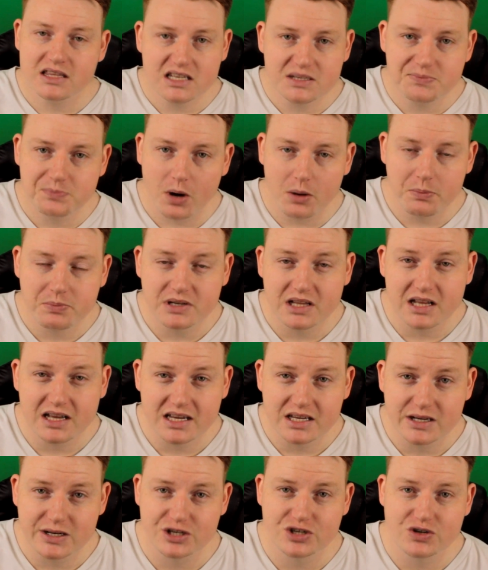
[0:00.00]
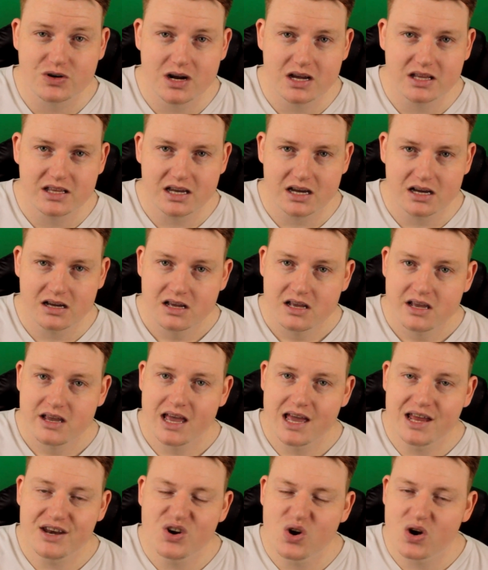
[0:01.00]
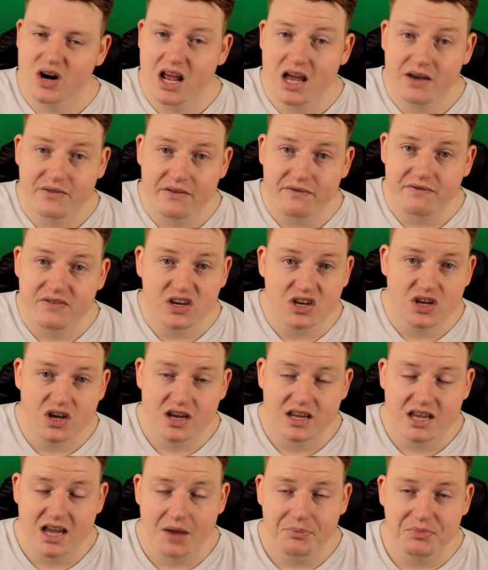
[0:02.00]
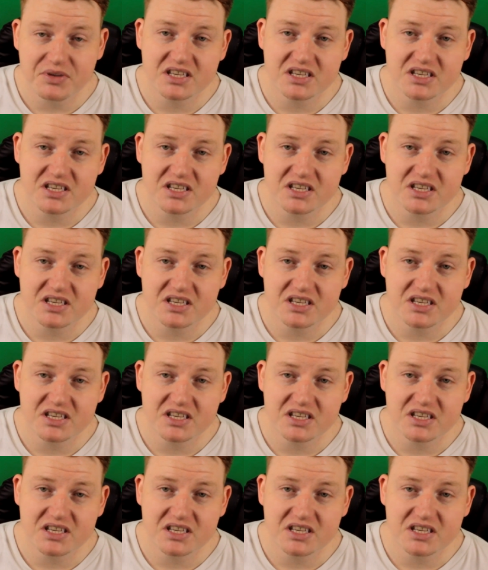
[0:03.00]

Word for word: this popular in Australia and not have a video game.